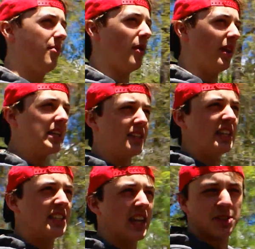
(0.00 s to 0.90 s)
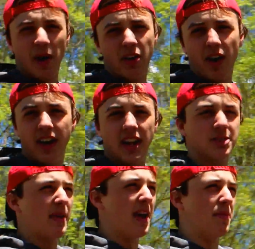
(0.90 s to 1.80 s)
But this thing's my granddad's
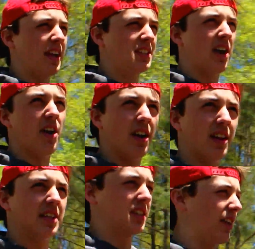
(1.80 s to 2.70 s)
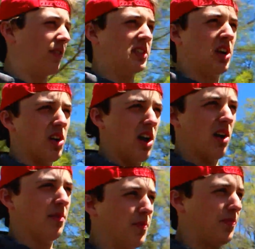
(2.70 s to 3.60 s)
baby. He's held on to this thing for so long.